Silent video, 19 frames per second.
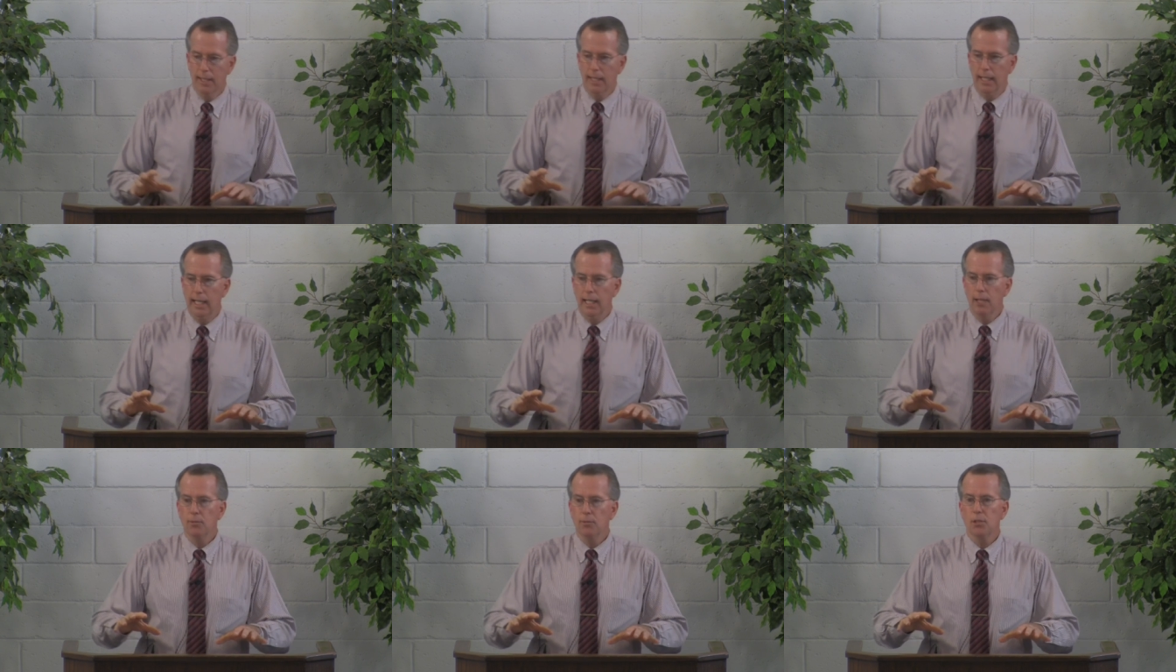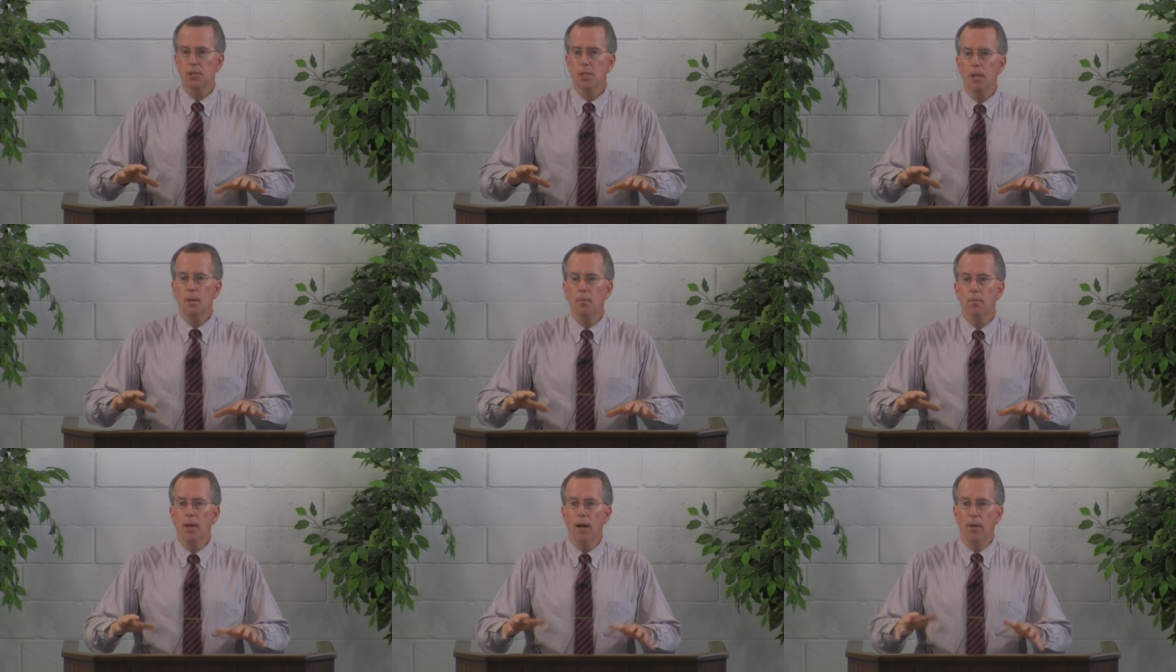gives
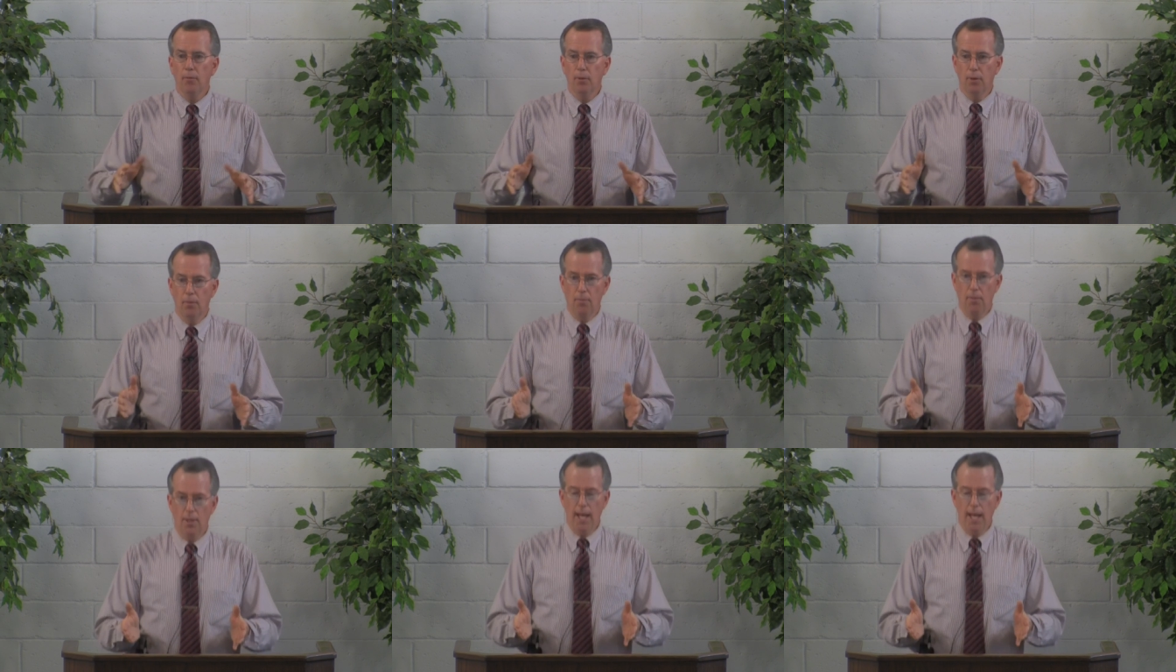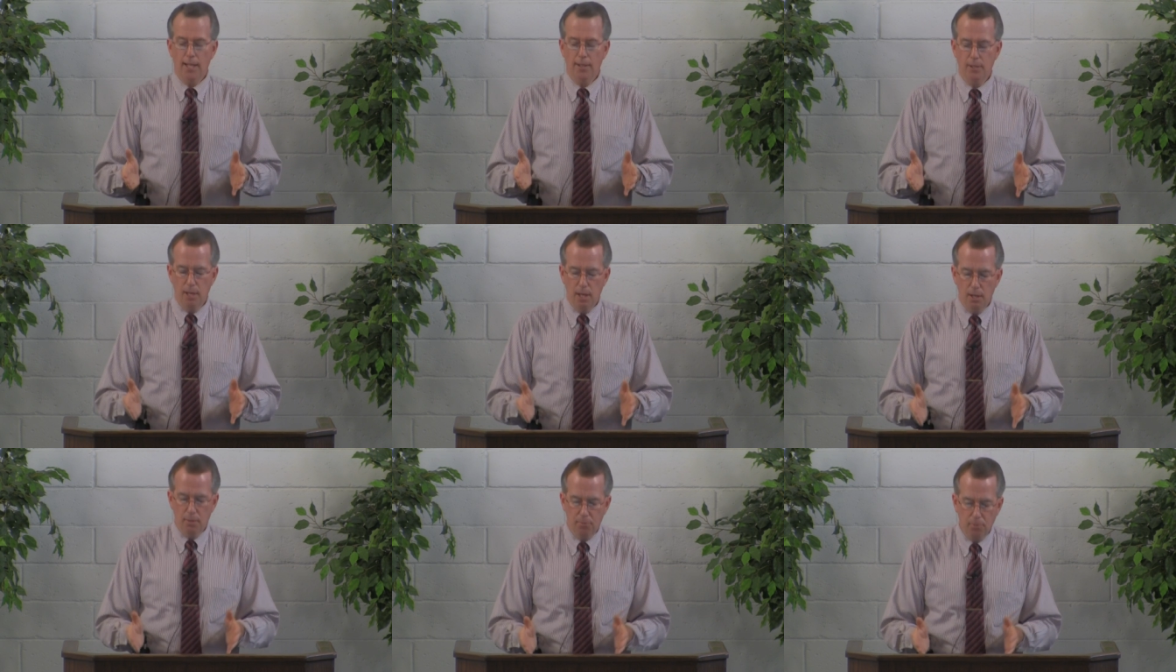them from that
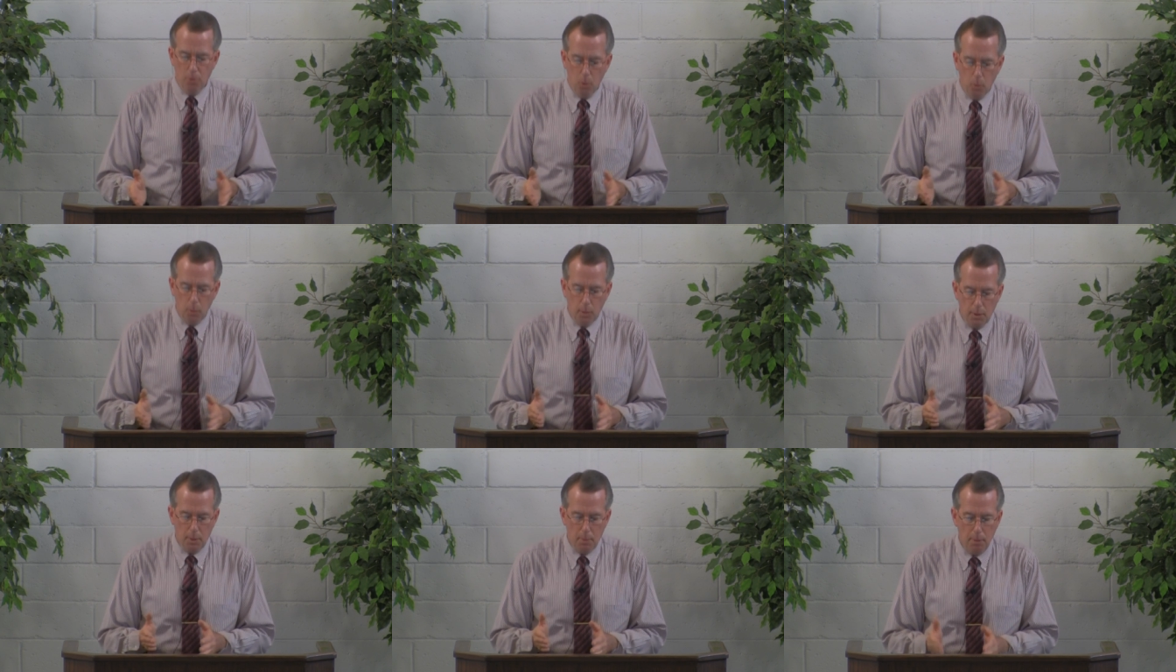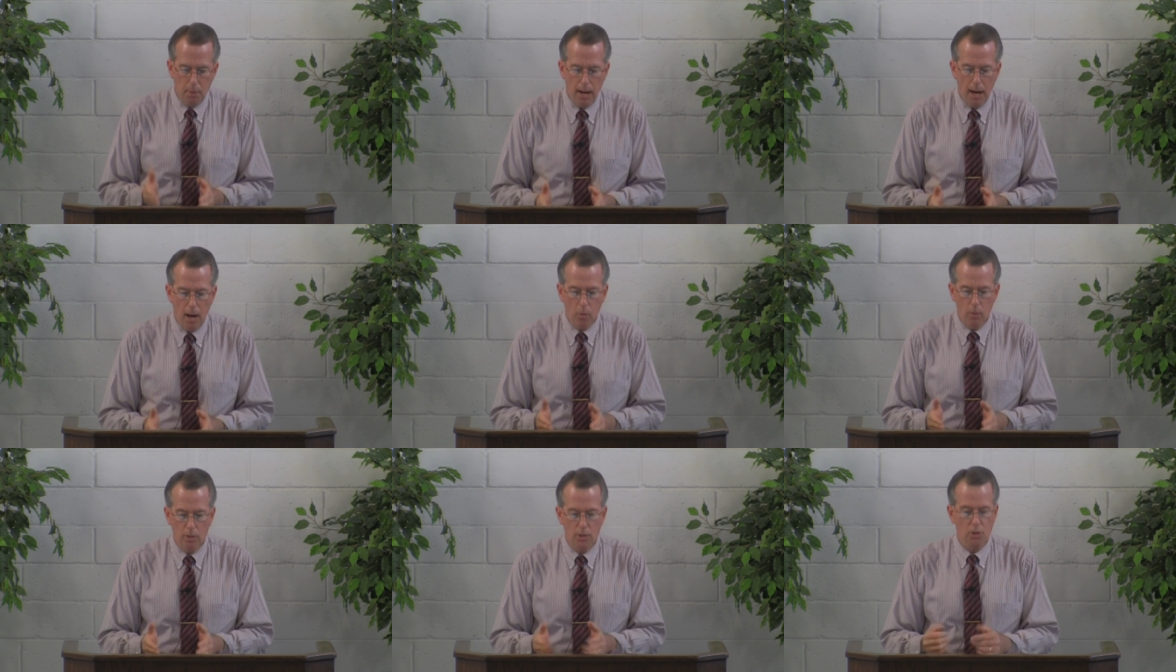day forward the
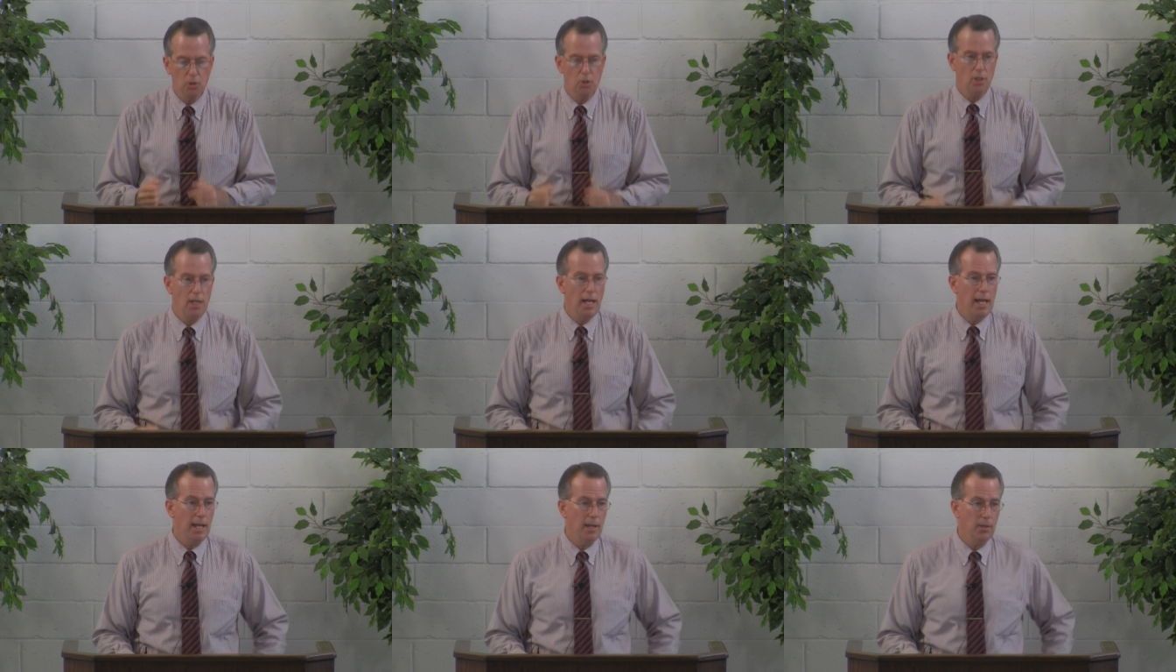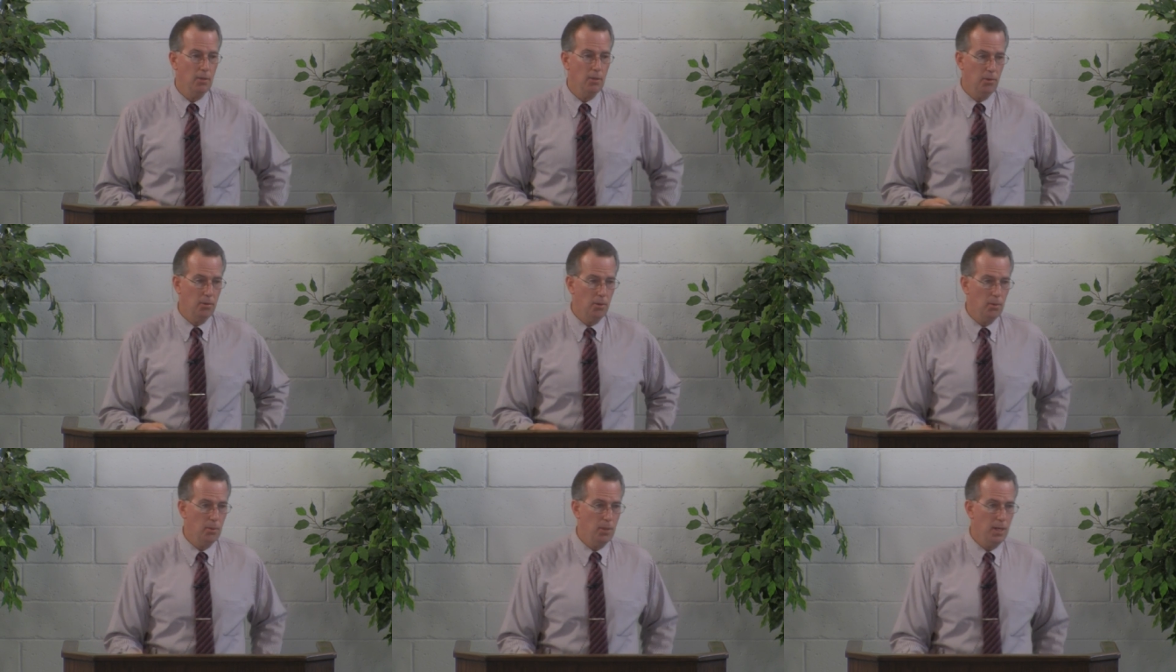power to stand,
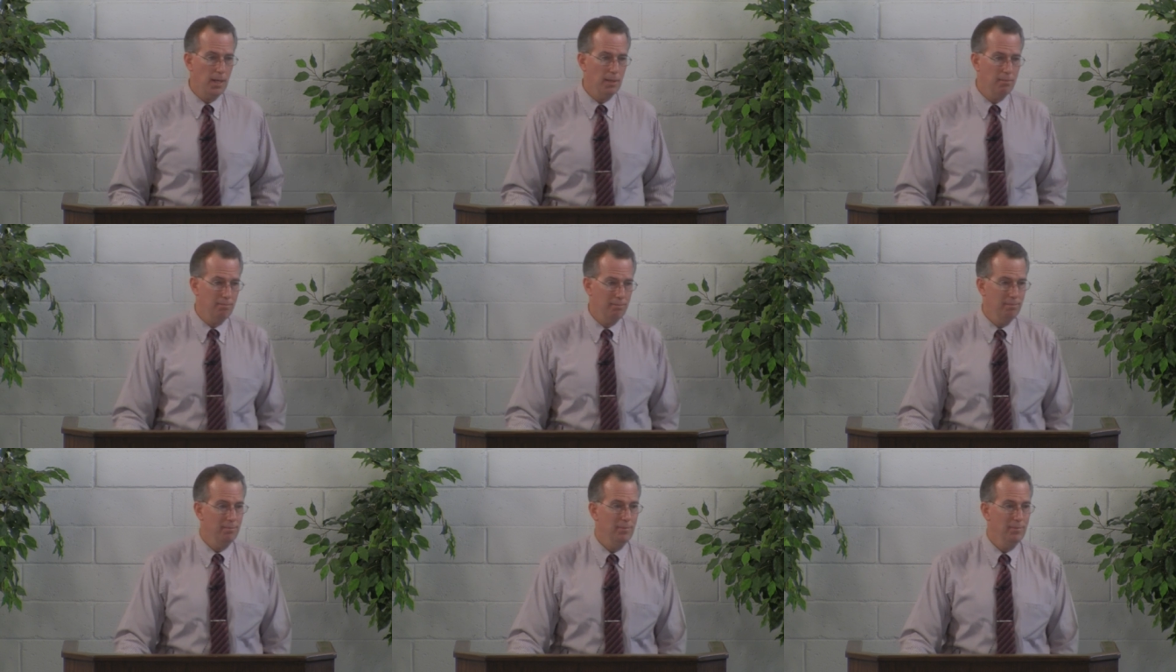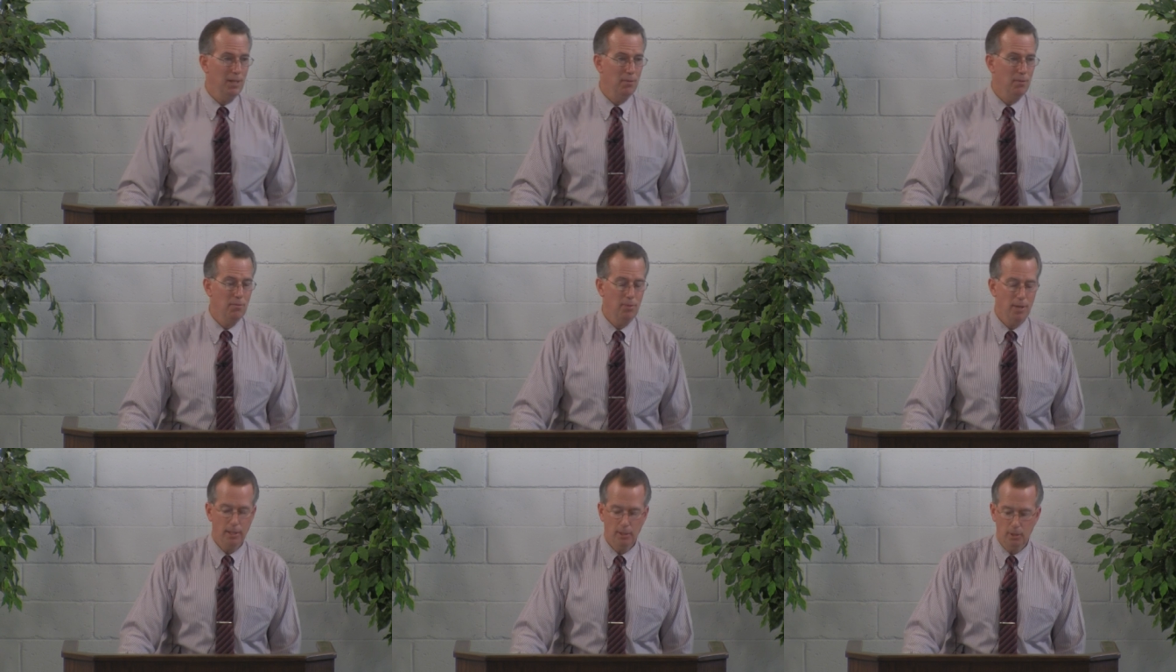although not
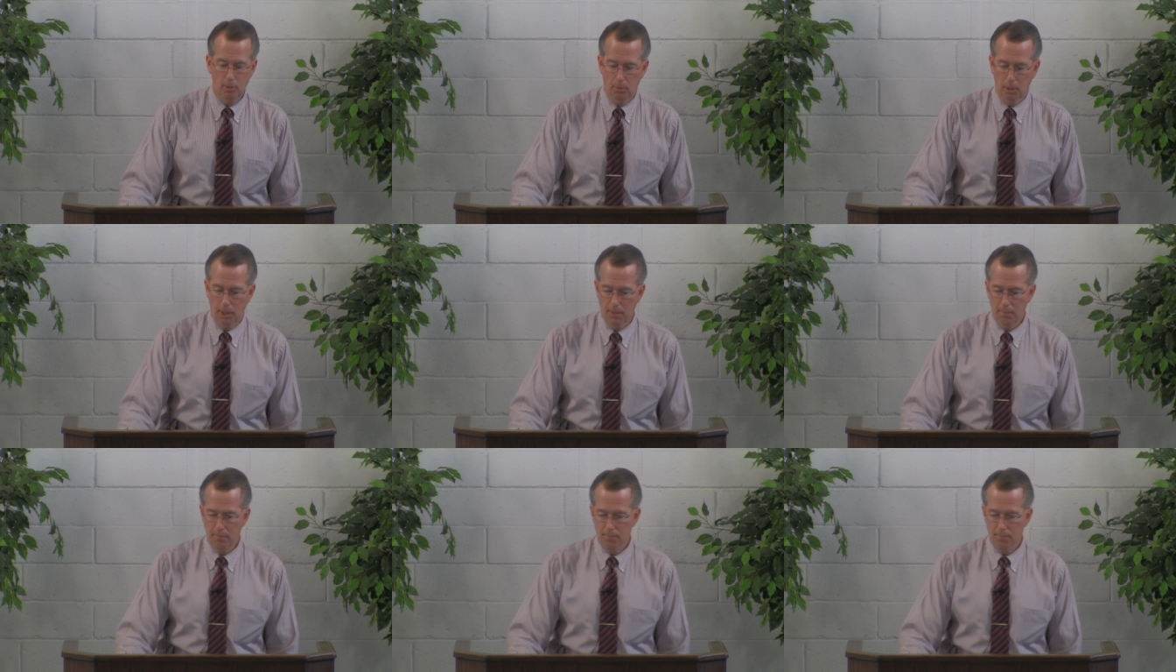infallibly.